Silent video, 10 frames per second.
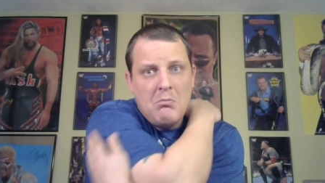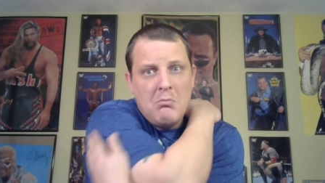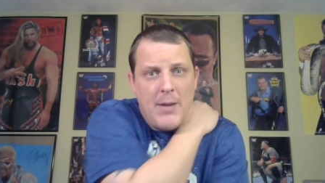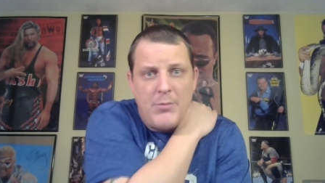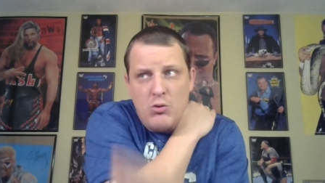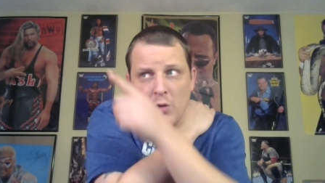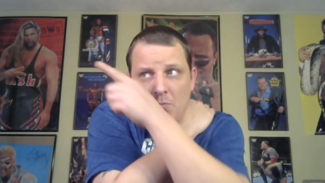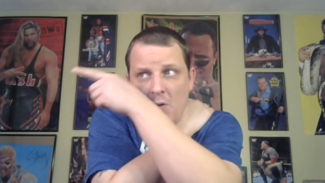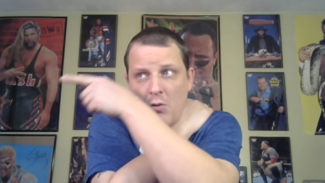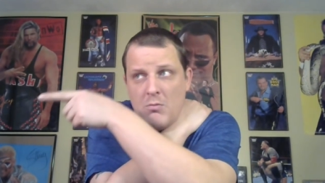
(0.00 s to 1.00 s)
Maybe you
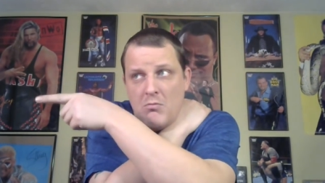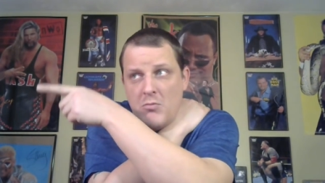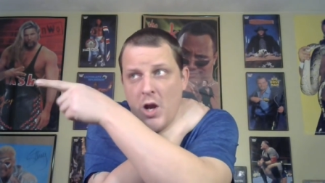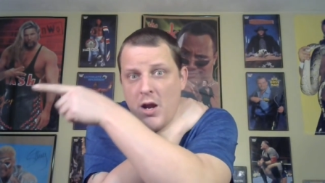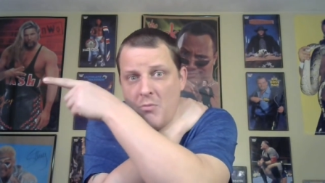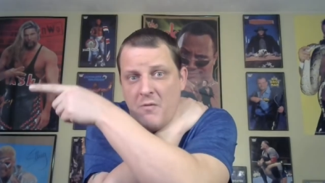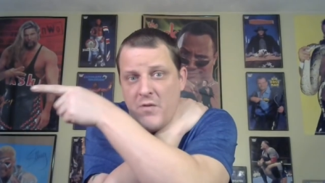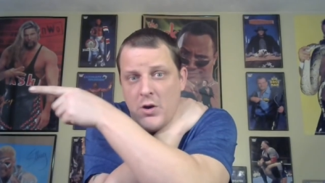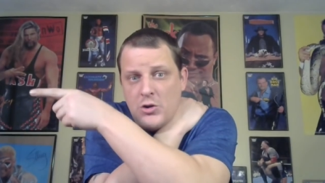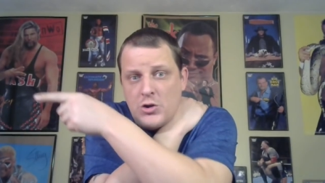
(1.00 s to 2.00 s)
can name a
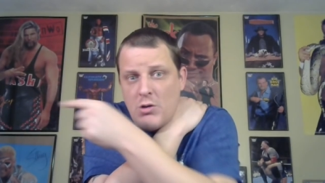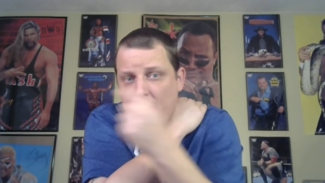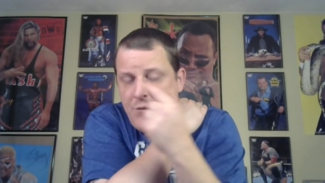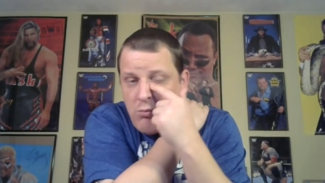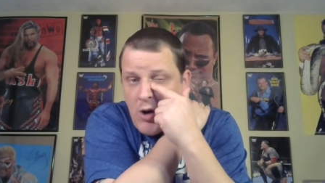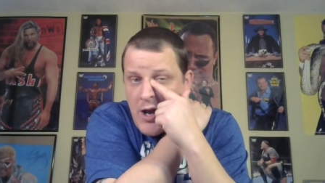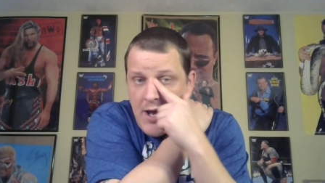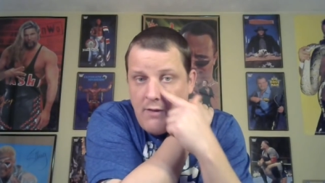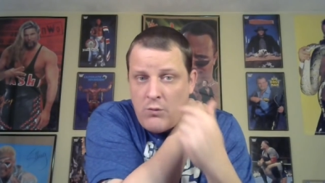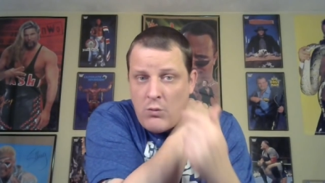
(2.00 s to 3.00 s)
finisher after Brian
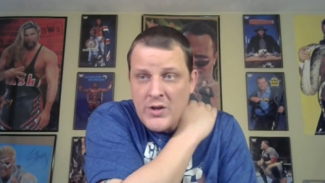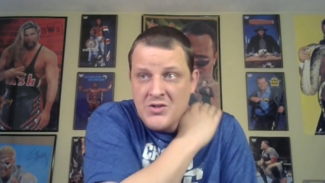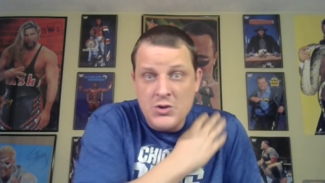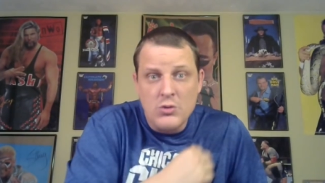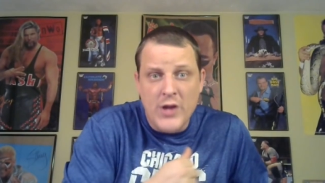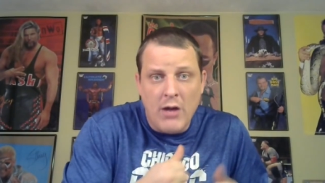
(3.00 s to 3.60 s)
Alvarez too.